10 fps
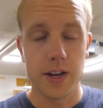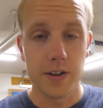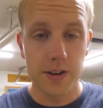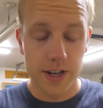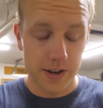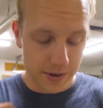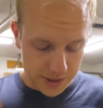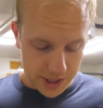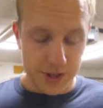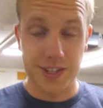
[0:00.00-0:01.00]
new day, new
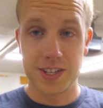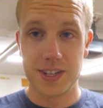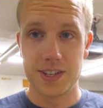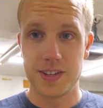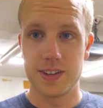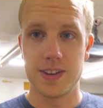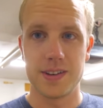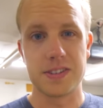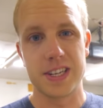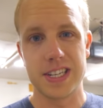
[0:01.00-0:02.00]
shirt. I
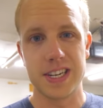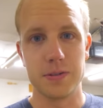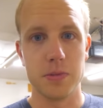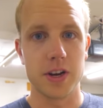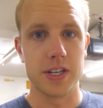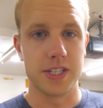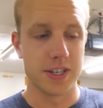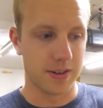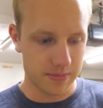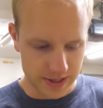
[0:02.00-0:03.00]
was gonna say new Bucky
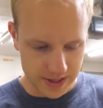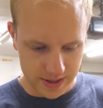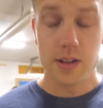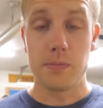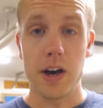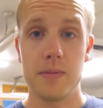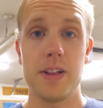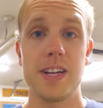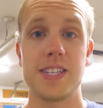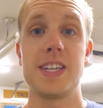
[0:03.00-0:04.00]
shirt, but bottom
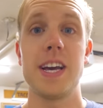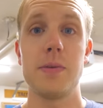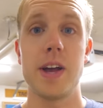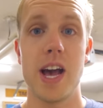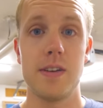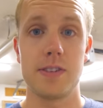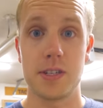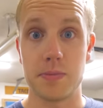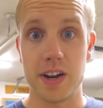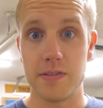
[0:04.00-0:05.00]
line, today we have to
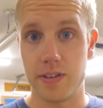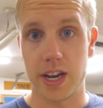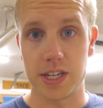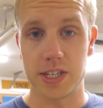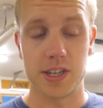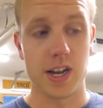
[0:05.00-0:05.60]
spray finish.